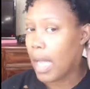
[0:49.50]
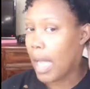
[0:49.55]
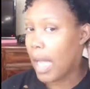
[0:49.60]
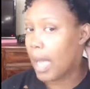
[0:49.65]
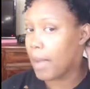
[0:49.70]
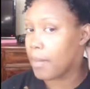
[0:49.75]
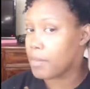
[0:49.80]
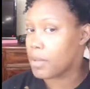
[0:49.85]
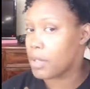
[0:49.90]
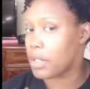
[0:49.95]

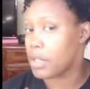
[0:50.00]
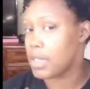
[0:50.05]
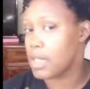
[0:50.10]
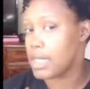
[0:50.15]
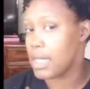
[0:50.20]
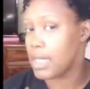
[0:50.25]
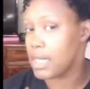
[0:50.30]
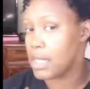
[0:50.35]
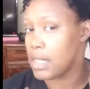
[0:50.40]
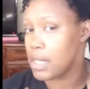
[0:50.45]
I'm gonna
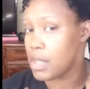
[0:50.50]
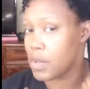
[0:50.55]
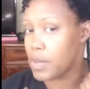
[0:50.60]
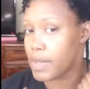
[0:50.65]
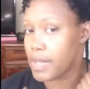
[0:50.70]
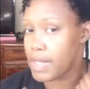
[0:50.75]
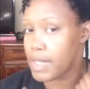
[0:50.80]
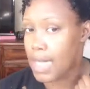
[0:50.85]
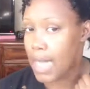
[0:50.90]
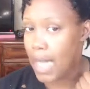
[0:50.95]
take these
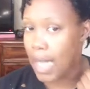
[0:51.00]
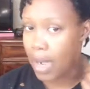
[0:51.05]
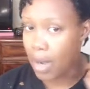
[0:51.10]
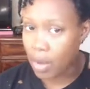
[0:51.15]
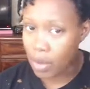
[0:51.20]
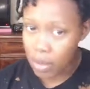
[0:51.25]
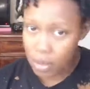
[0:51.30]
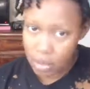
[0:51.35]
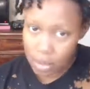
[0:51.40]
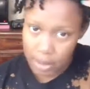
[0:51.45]
twists
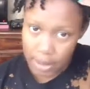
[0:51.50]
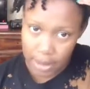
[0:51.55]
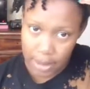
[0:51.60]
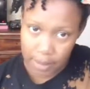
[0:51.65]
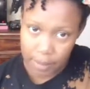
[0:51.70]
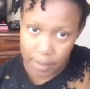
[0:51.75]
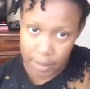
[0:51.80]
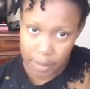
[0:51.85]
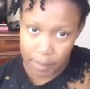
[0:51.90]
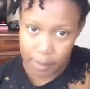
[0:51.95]
out and
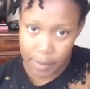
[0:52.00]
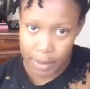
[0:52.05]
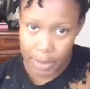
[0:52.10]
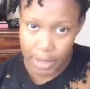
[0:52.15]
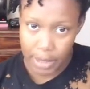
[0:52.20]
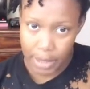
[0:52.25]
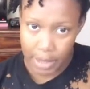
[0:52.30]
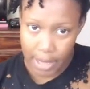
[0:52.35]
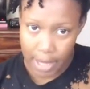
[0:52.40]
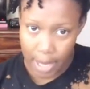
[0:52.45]
I'm gonna put
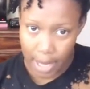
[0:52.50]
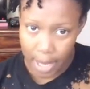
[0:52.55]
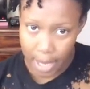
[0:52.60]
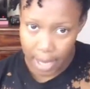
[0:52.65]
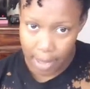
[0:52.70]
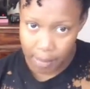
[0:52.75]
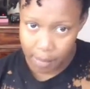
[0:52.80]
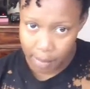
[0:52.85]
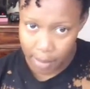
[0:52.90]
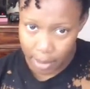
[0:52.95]
it in a
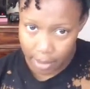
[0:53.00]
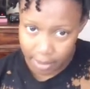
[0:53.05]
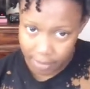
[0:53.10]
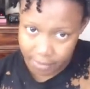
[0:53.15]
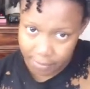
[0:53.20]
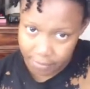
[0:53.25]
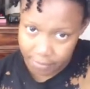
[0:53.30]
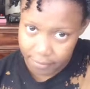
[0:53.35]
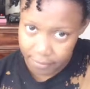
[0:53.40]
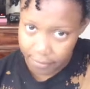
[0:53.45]
high
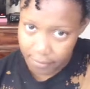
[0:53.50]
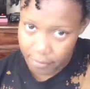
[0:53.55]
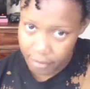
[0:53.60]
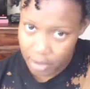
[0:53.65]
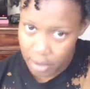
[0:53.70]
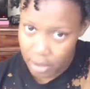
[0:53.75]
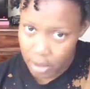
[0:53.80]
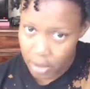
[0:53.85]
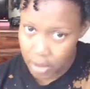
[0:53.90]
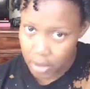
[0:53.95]
puff
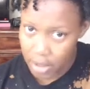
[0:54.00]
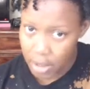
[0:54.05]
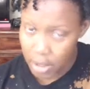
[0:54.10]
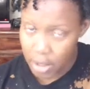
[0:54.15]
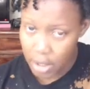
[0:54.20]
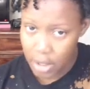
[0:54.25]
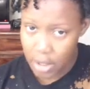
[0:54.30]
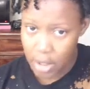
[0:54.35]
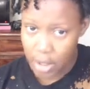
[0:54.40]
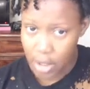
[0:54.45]

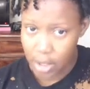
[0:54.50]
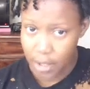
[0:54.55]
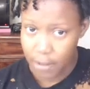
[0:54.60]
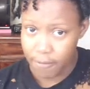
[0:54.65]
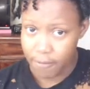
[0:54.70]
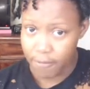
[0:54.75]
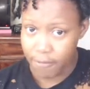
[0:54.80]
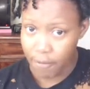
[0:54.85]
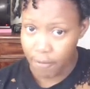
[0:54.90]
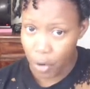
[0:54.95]

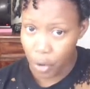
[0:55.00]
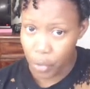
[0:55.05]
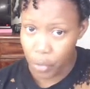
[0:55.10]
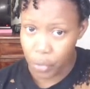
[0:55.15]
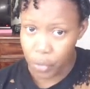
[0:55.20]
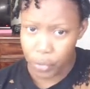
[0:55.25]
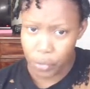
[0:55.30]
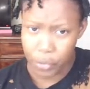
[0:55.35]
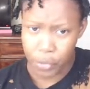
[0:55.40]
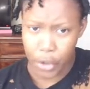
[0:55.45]

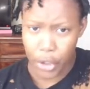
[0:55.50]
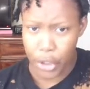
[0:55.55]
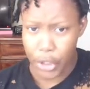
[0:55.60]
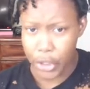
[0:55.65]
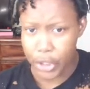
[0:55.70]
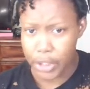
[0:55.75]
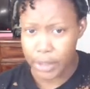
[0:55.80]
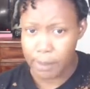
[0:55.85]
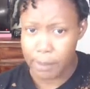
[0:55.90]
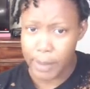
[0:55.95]
fro
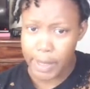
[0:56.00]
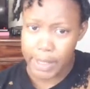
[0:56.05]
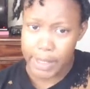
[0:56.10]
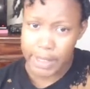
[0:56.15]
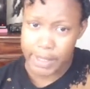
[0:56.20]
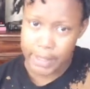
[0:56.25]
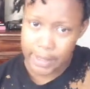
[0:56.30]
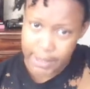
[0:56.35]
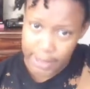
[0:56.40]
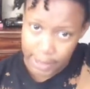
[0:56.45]
curly bun